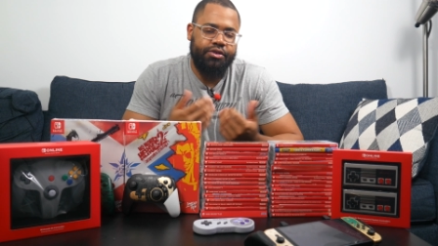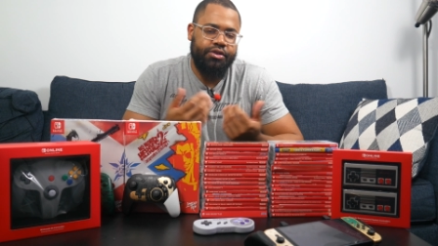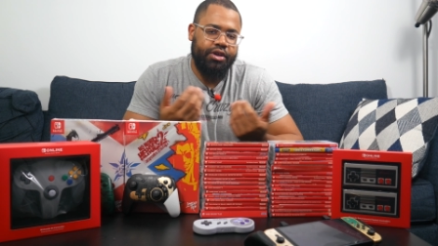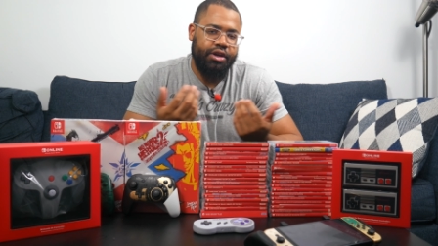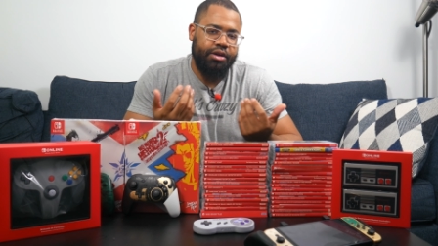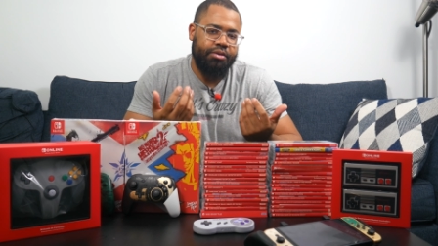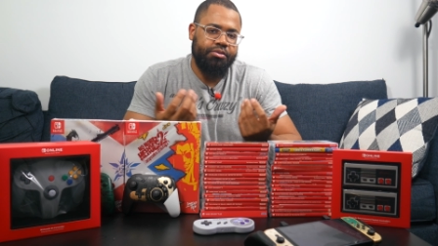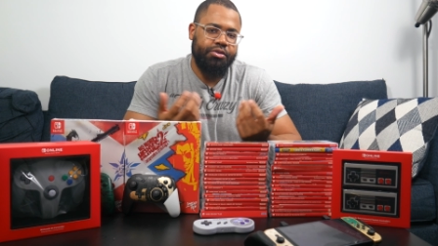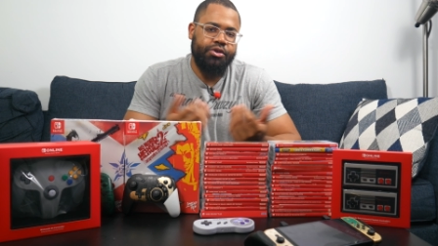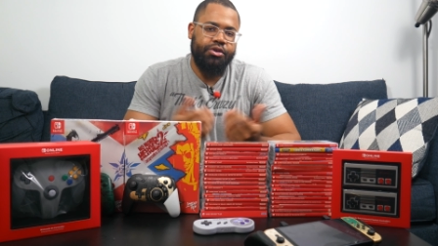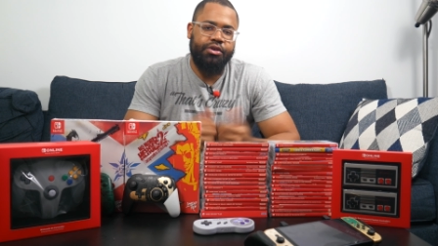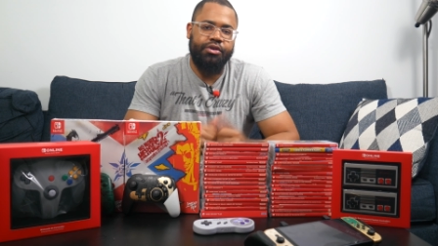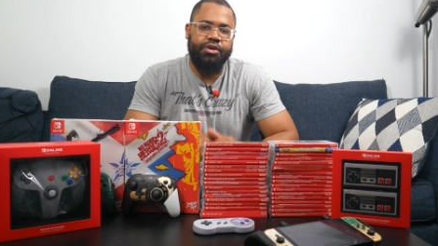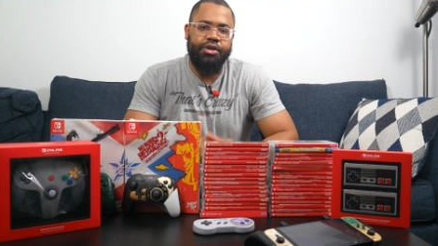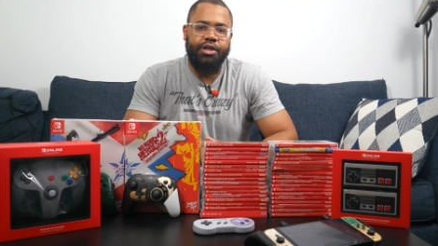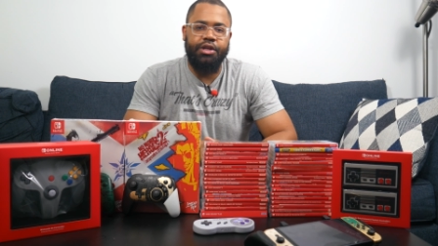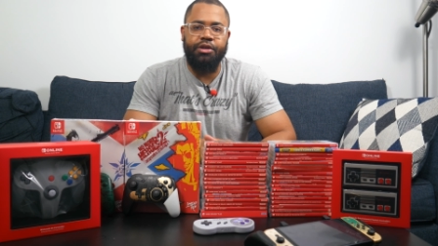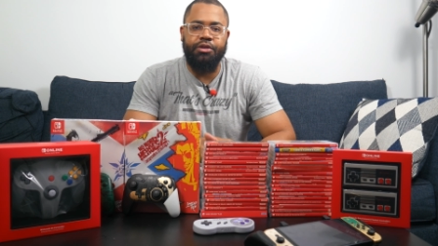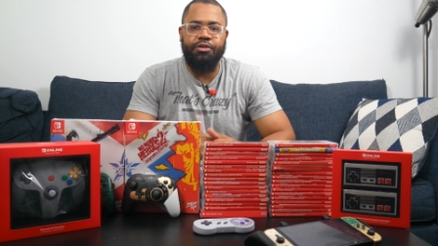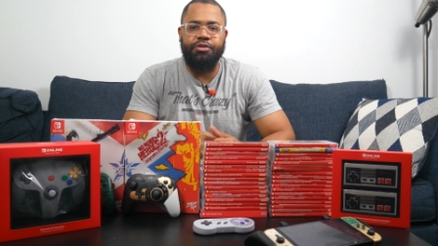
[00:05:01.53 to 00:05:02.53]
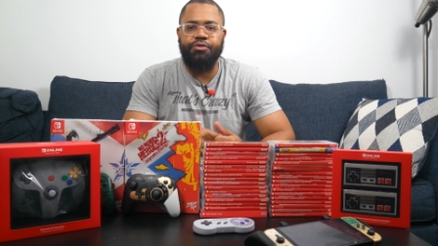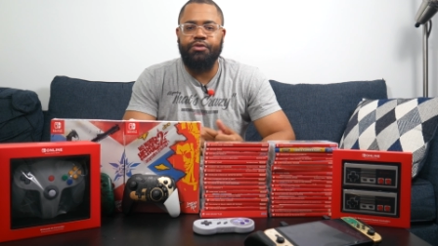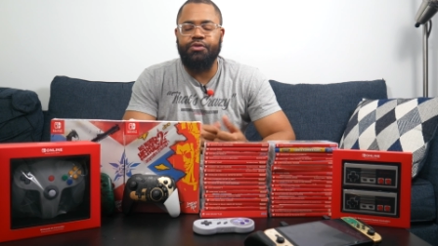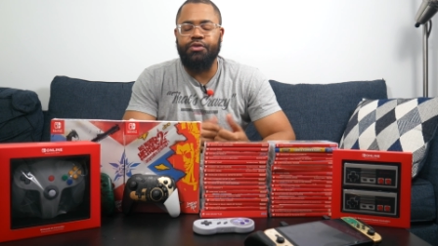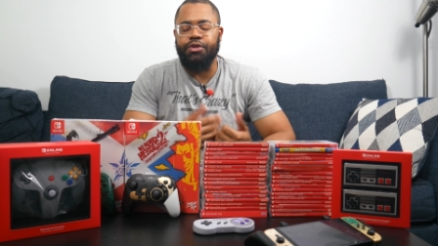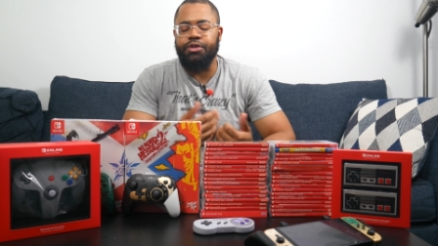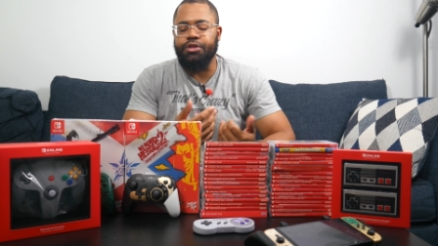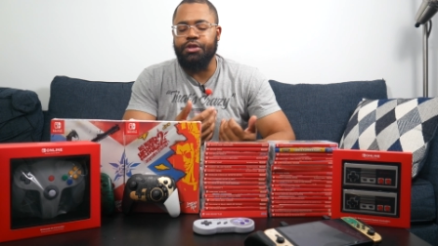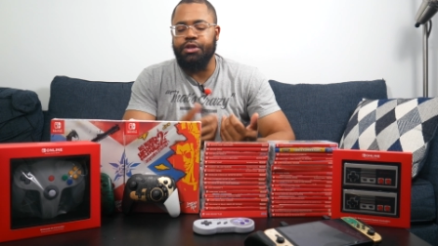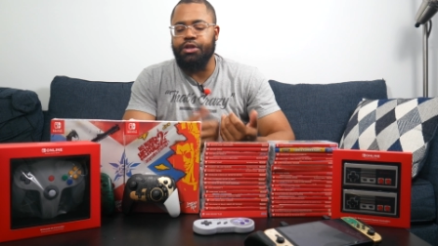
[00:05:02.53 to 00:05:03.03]
games, so I didn't
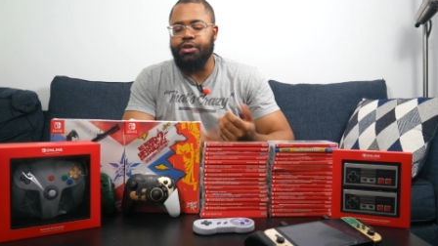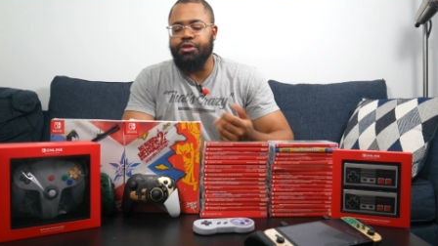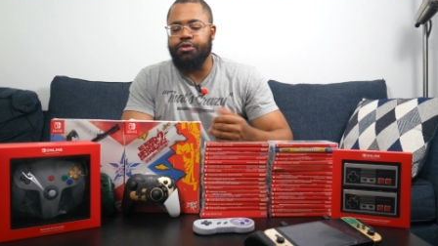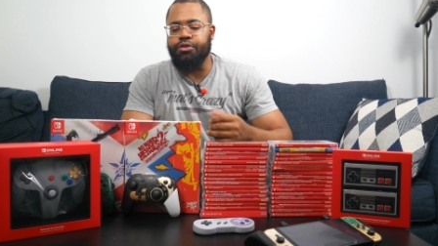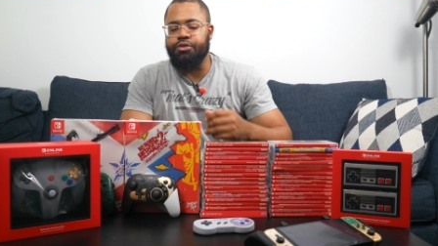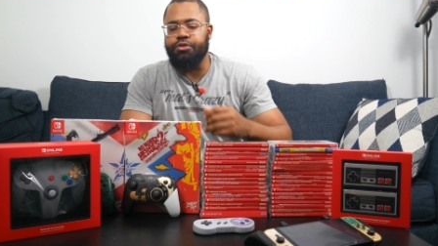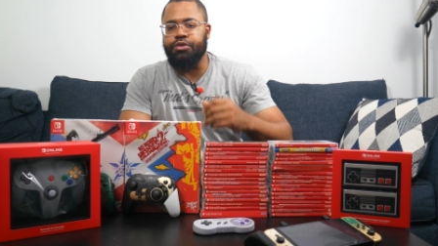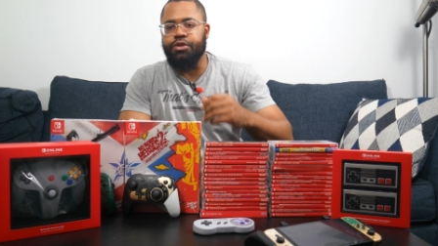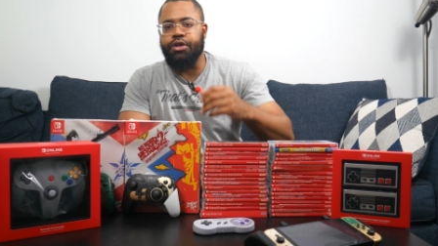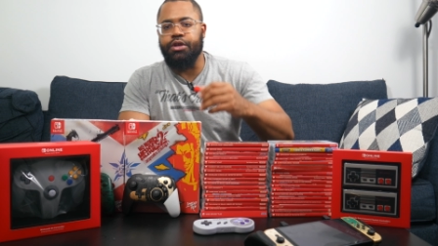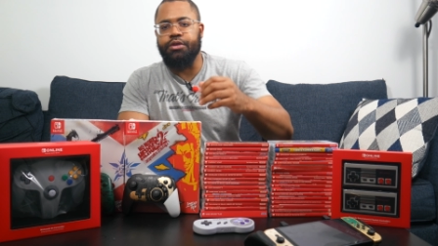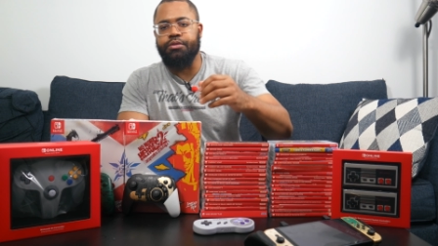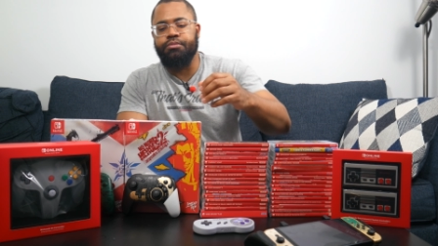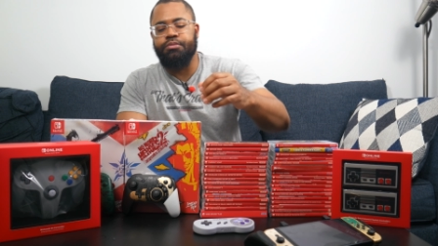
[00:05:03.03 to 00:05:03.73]
feel the need to do that.